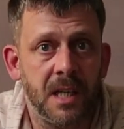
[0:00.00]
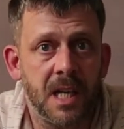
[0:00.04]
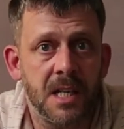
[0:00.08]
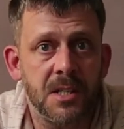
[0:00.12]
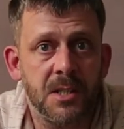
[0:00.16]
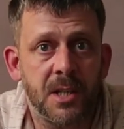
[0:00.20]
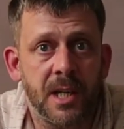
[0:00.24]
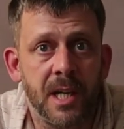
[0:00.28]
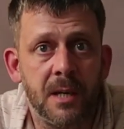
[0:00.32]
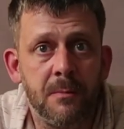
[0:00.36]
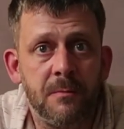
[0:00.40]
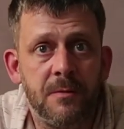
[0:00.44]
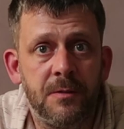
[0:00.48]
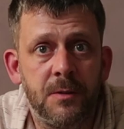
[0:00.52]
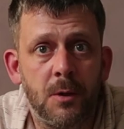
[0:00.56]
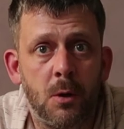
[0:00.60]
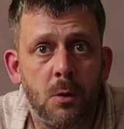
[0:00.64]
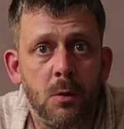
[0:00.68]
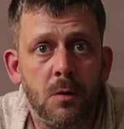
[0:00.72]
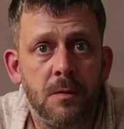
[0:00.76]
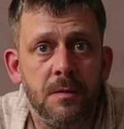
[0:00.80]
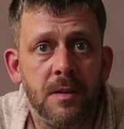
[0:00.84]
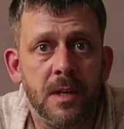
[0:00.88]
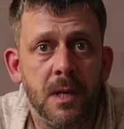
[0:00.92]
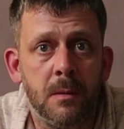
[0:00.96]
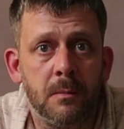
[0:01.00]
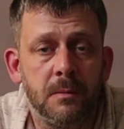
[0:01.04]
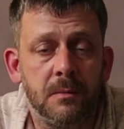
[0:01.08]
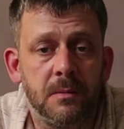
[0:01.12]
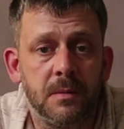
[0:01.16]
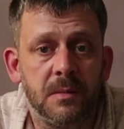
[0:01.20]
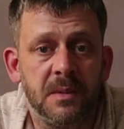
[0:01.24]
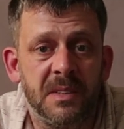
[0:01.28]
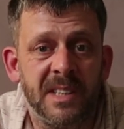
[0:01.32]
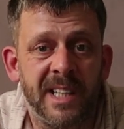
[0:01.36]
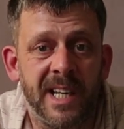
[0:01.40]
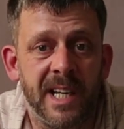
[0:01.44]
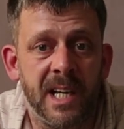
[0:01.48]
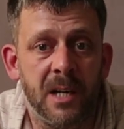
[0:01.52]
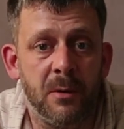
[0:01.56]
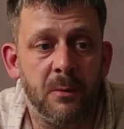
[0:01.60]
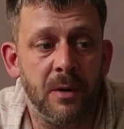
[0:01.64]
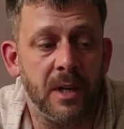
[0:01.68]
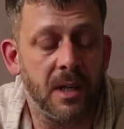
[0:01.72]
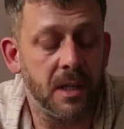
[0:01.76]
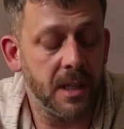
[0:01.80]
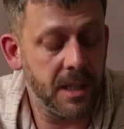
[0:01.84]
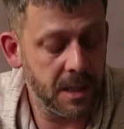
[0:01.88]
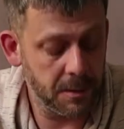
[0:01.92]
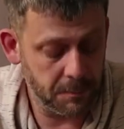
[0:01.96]
landscape photography gear
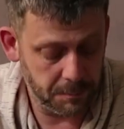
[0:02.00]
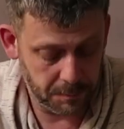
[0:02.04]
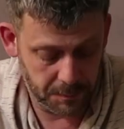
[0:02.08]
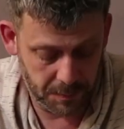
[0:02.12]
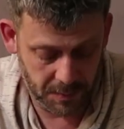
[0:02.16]
really.